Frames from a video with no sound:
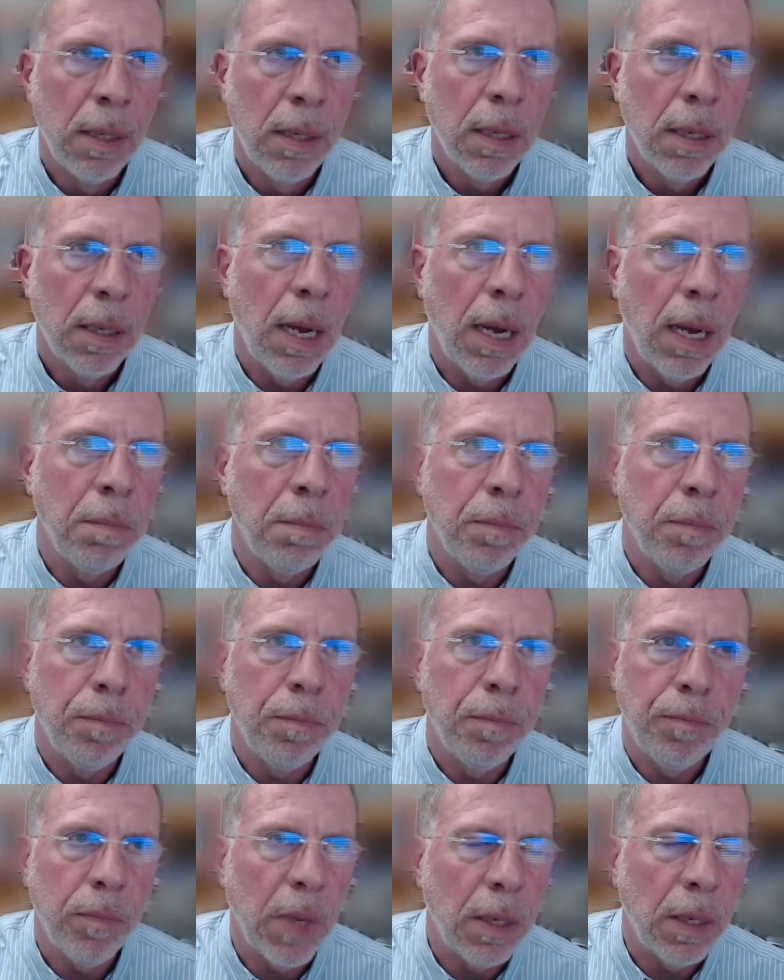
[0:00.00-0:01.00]
Um,
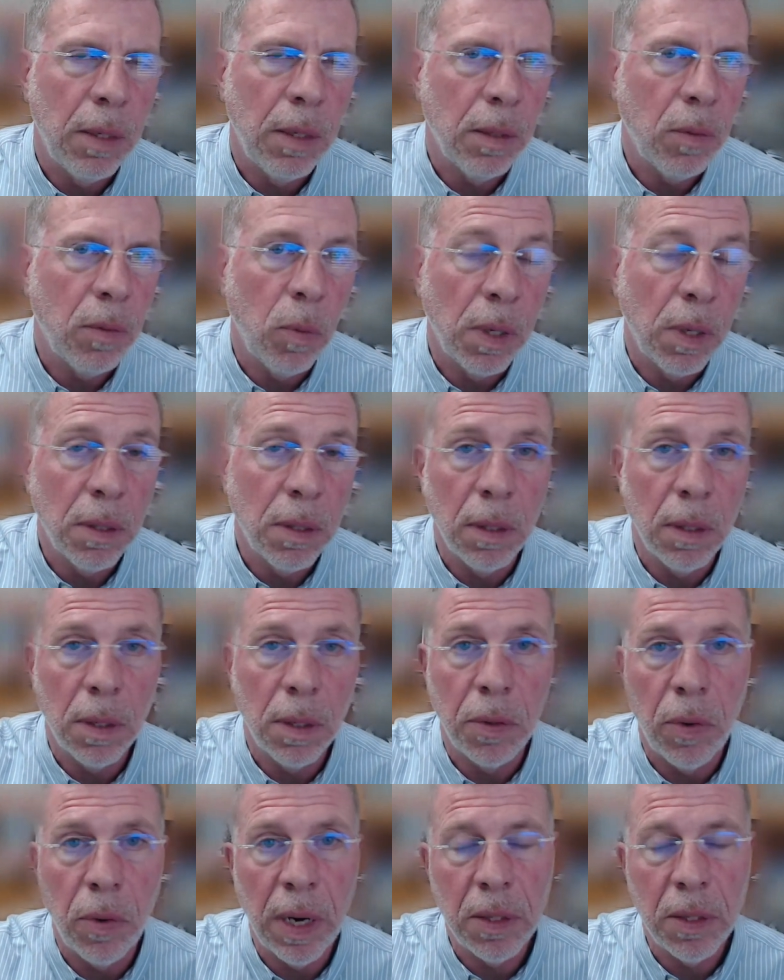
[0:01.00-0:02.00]
it just wasn't the
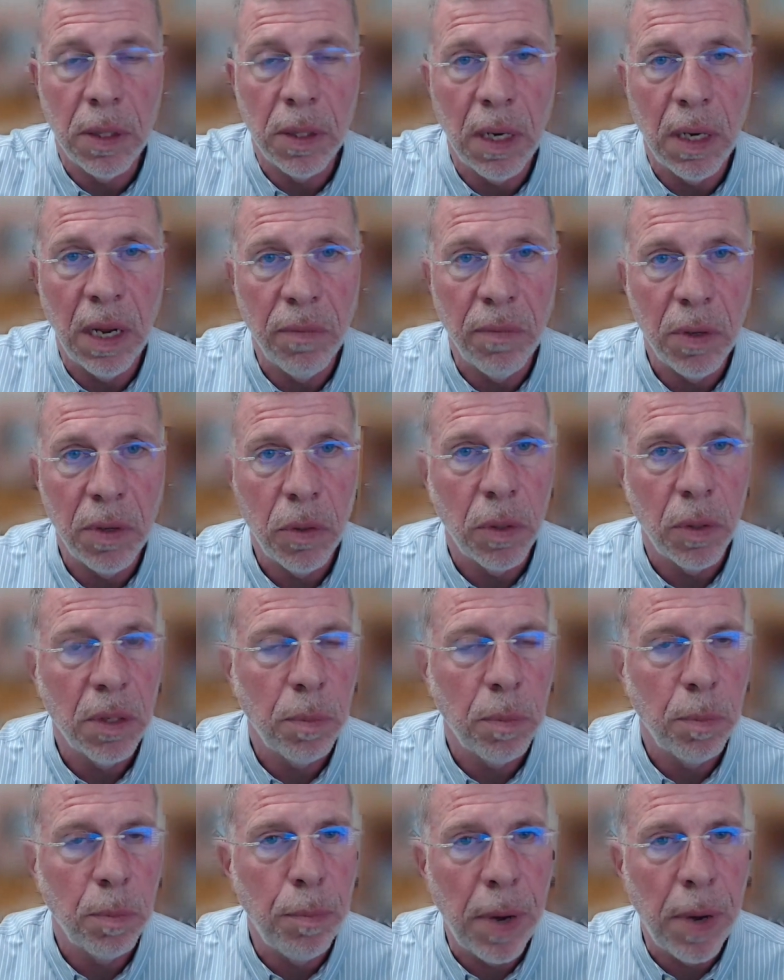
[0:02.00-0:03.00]
direction given to us.
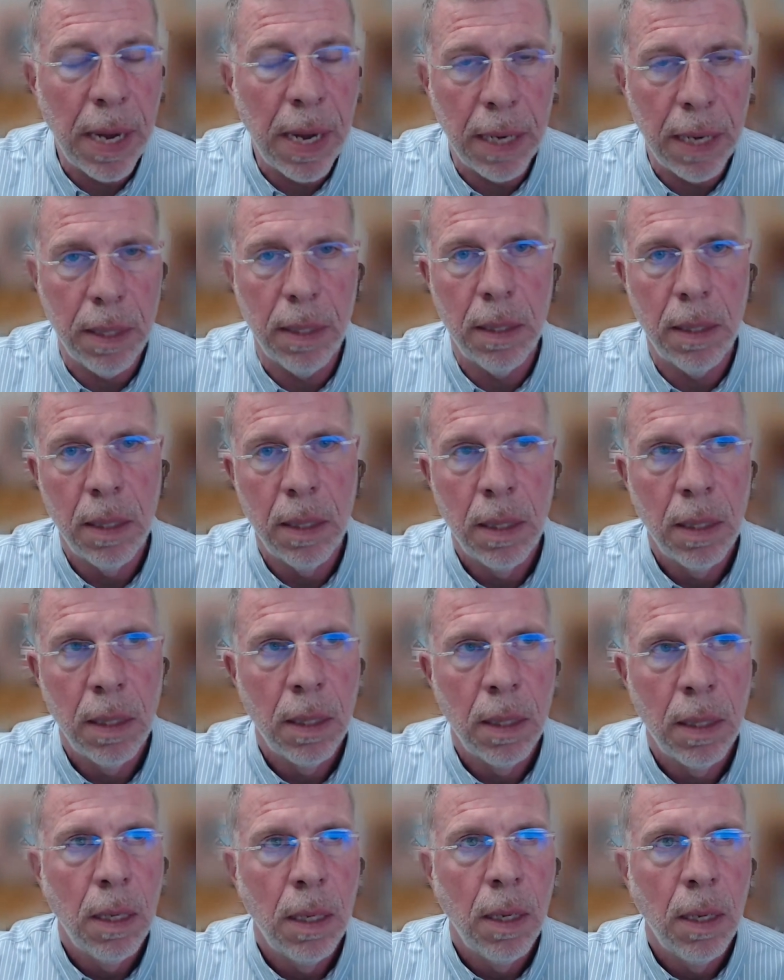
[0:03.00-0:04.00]
But
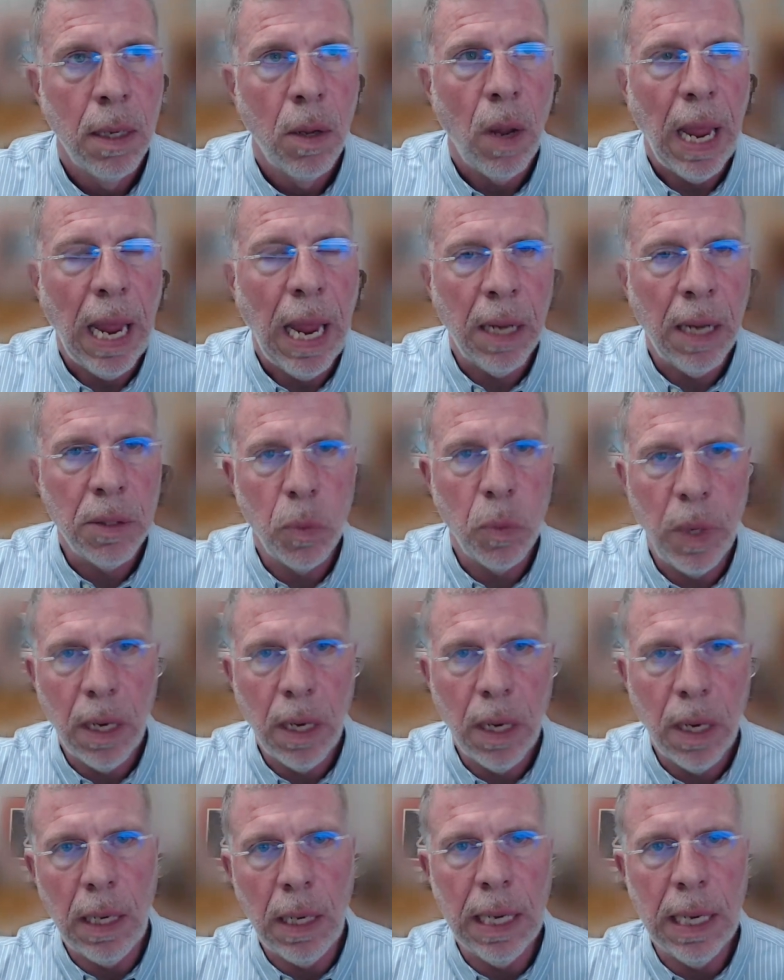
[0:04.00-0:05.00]
as we
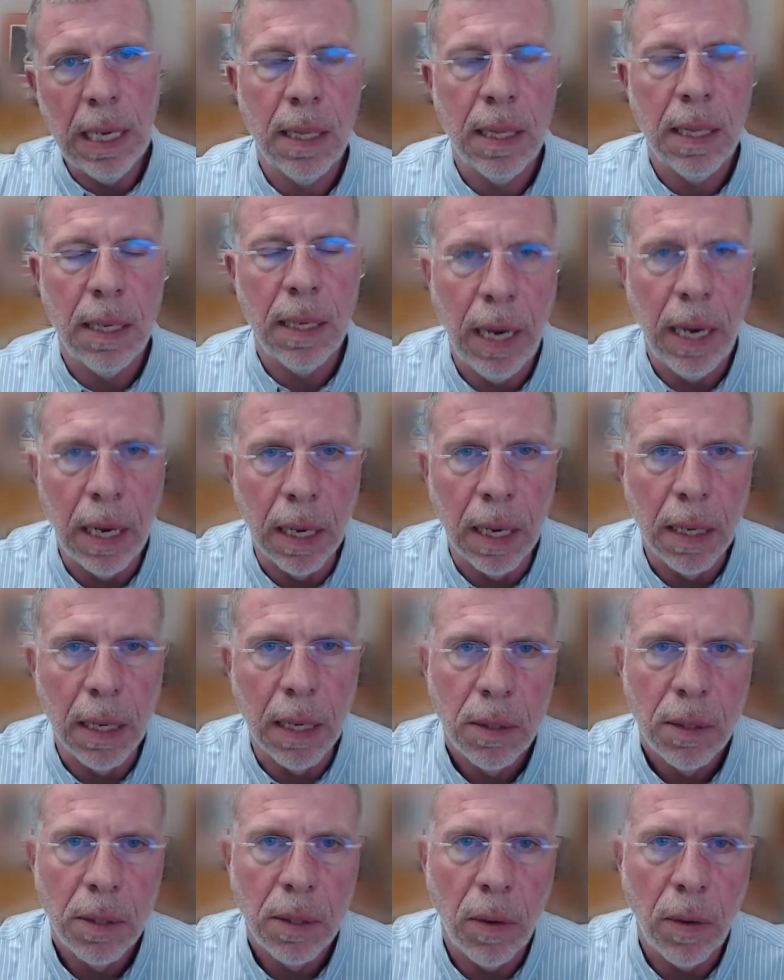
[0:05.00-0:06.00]
collect the data,
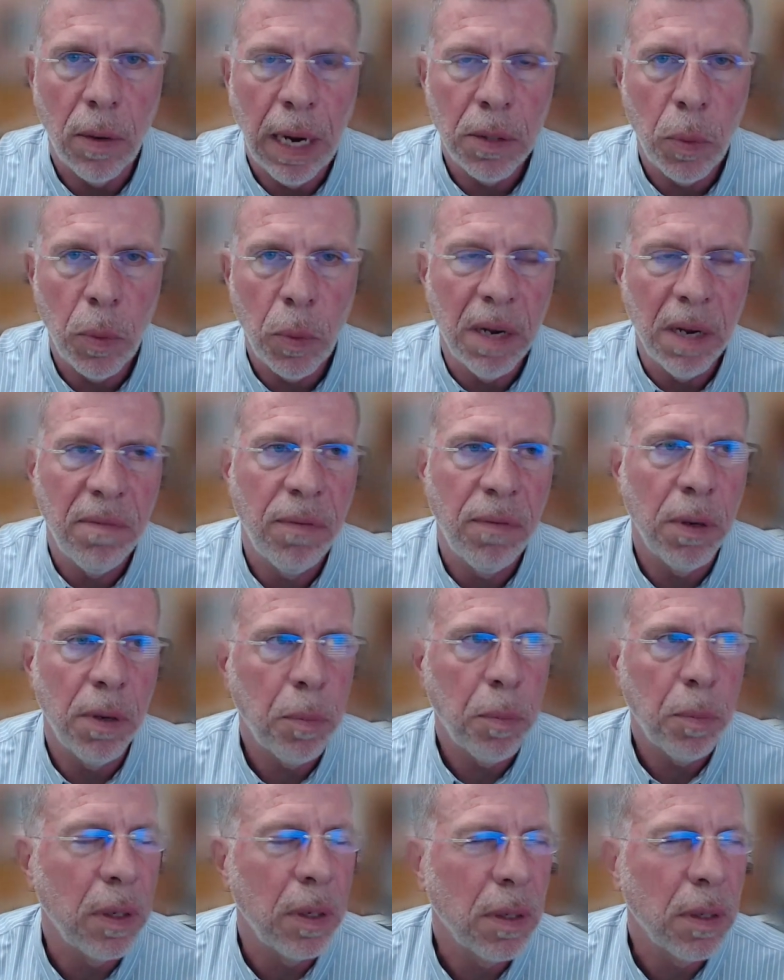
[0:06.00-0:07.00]
so as we get
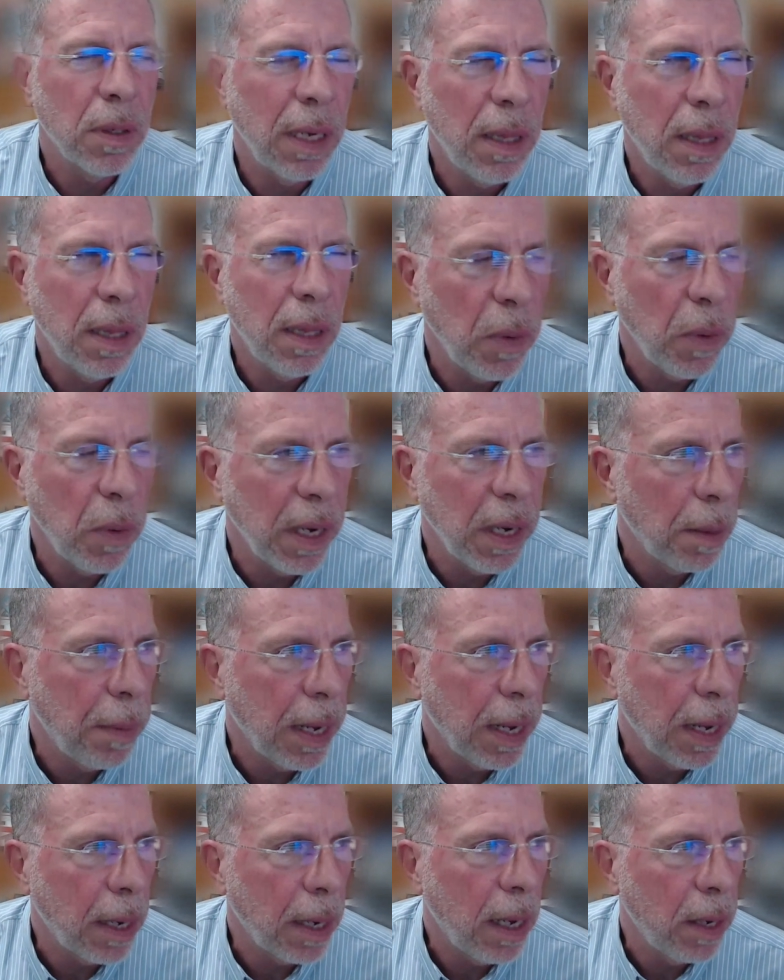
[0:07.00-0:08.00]
footprints, I think we get
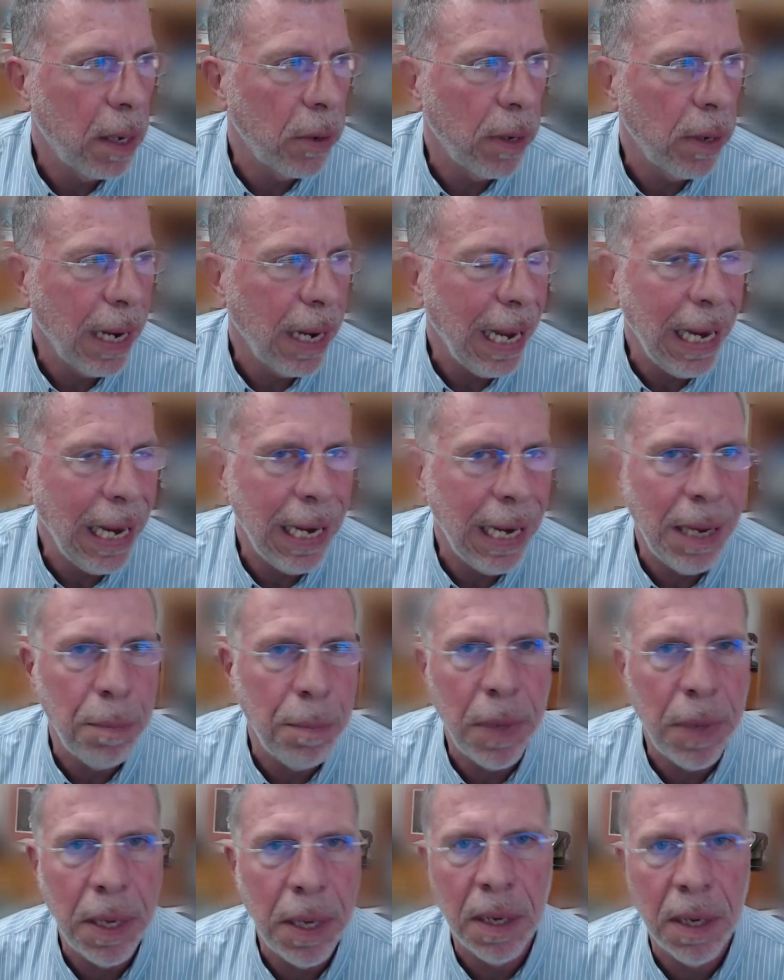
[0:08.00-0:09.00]
about 180
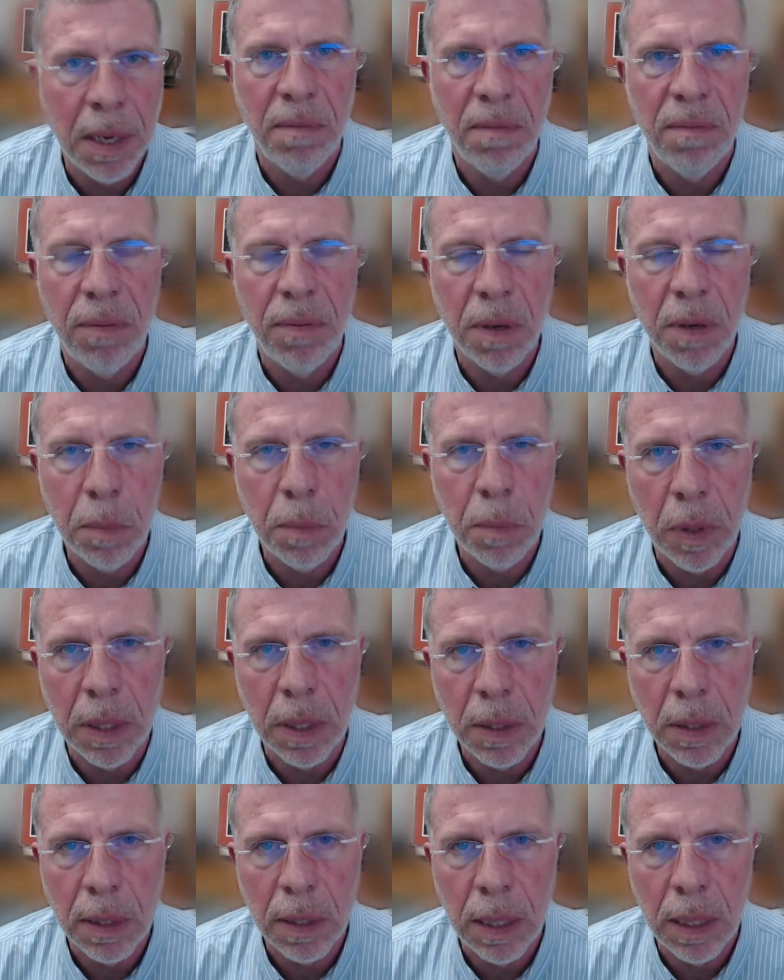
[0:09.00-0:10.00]
million
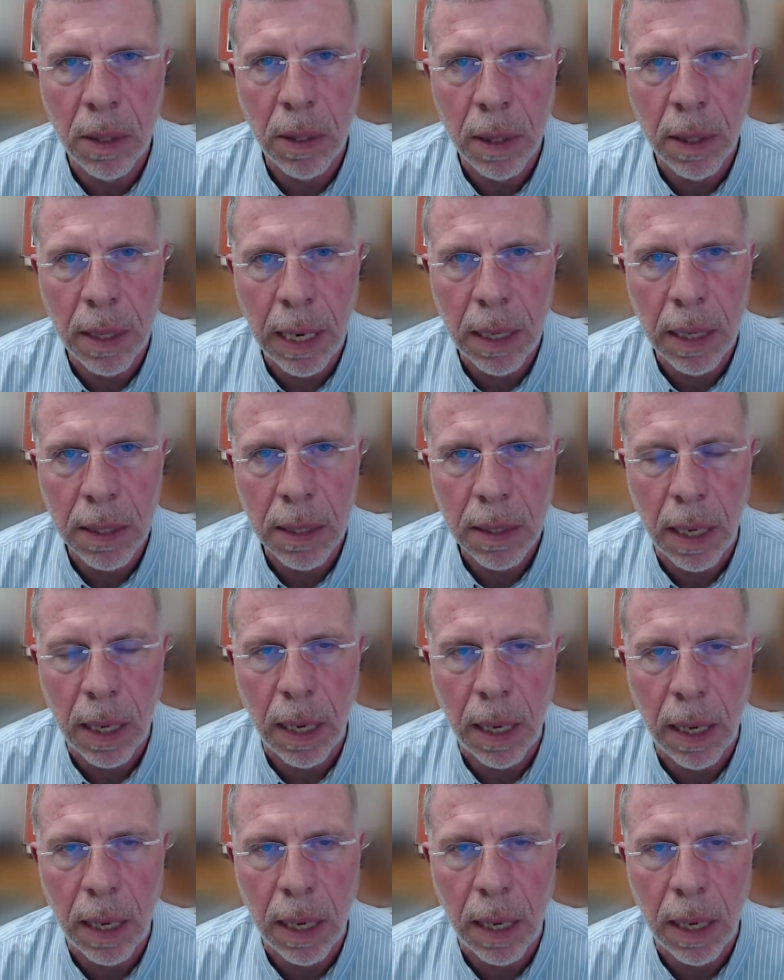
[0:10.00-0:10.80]
footprints in our data set.